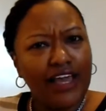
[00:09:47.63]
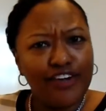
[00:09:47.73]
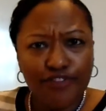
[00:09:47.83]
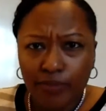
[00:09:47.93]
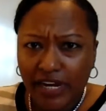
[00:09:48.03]

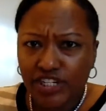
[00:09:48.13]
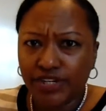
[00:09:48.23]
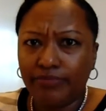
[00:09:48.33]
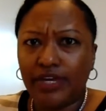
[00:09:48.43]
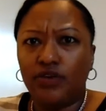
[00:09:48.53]

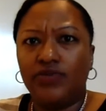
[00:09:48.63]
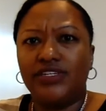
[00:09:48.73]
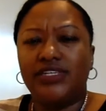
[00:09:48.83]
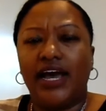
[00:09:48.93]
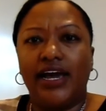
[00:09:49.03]
information being on
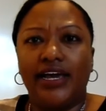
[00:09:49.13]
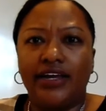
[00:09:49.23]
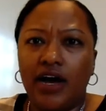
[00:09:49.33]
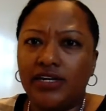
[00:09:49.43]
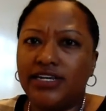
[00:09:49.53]
the
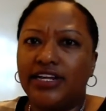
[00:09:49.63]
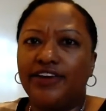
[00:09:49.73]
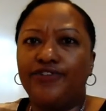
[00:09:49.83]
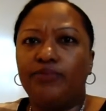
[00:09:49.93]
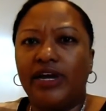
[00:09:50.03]
site, contact
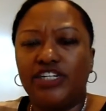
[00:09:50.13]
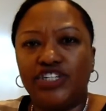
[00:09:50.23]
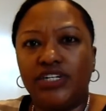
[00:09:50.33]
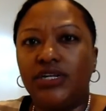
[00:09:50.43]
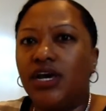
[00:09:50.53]

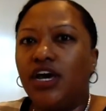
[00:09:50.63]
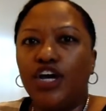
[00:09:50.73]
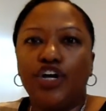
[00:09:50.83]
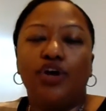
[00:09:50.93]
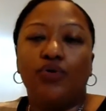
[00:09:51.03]
information,
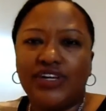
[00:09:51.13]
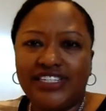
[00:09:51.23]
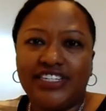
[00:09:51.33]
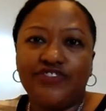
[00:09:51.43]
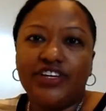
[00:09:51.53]
you know,
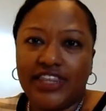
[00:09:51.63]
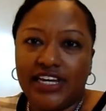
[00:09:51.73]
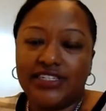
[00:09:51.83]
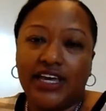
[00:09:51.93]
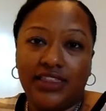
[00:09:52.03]
different
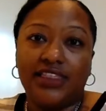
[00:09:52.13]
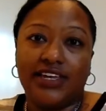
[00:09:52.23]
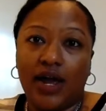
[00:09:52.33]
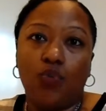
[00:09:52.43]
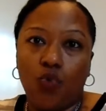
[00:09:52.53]
things like that
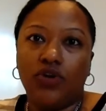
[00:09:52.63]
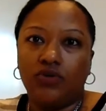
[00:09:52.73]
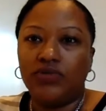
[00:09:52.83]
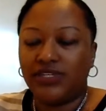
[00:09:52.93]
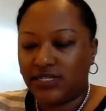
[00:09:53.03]
that I
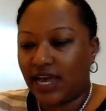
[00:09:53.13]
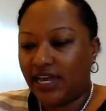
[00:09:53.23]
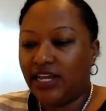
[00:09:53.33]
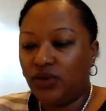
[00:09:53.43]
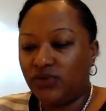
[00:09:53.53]
want on the
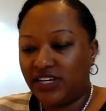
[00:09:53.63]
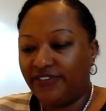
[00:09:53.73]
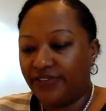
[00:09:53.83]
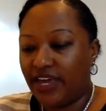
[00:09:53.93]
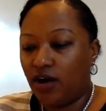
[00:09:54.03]
site. He will
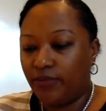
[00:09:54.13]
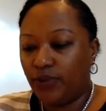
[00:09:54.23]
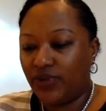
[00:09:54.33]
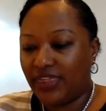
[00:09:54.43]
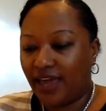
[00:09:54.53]
definitely help
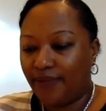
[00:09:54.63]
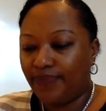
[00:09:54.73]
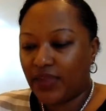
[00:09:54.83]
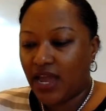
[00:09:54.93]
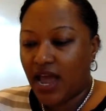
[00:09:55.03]
me with that.
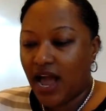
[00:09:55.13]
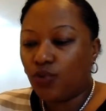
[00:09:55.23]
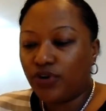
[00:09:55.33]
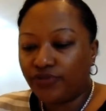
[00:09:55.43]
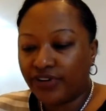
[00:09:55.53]

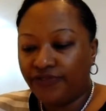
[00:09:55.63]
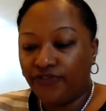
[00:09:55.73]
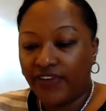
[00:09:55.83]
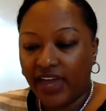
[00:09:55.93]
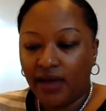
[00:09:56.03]
I want to
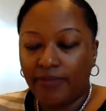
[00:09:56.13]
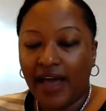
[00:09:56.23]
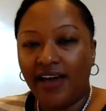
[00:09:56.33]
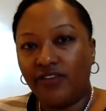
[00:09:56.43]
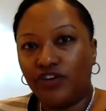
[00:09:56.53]
revamp.
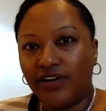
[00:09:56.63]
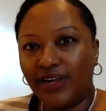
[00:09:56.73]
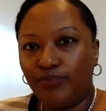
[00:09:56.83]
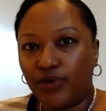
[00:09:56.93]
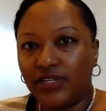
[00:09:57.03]
I have a
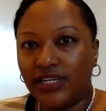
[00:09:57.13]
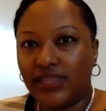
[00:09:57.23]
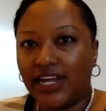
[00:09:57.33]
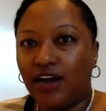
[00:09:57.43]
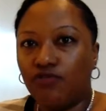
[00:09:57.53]
credit
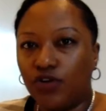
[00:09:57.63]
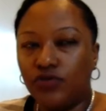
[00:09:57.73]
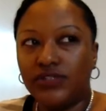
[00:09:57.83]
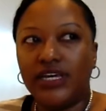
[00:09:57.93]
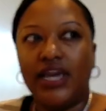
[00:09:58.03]
booklet that I
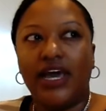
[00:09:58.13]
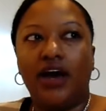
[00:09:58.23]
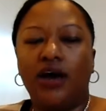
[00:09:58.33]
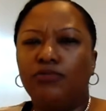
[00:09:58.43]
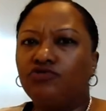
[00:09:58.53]
wrote,
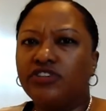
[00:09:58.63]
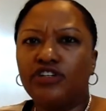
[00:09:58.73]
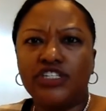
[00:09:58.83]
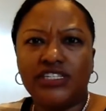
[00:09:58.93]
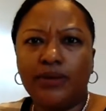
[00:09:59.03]

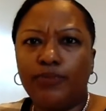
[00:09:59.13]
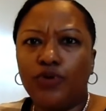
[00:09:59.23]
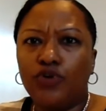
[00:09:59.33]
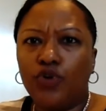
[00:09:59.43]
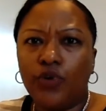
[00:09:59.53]
real
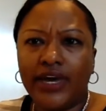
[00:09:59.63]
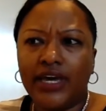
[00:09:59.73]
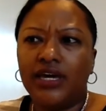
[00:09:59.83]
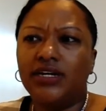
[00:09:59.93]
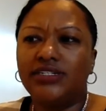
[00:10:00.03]
simple,
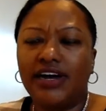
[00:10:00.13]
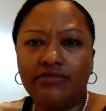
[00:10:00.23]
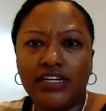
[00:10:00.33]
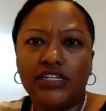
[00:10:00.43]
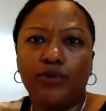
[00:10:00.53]
quick,
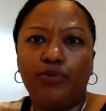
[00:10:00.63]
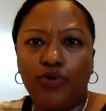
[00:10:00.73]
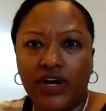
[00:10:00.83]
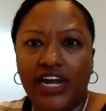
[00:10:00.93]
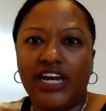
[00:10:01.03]
direct to the
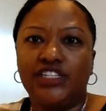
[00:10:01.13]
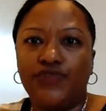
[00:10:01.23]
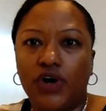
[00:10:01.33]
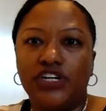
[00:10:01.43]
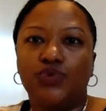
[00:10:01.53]
point as
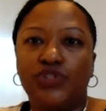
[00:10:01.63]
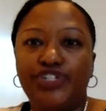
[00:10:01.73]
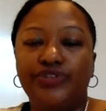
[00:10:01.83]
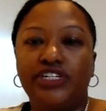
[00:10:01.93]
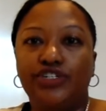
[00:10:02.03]
far as
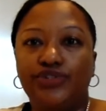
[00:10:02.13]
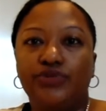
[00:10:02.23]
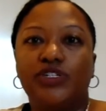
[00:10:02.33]
what you need to do,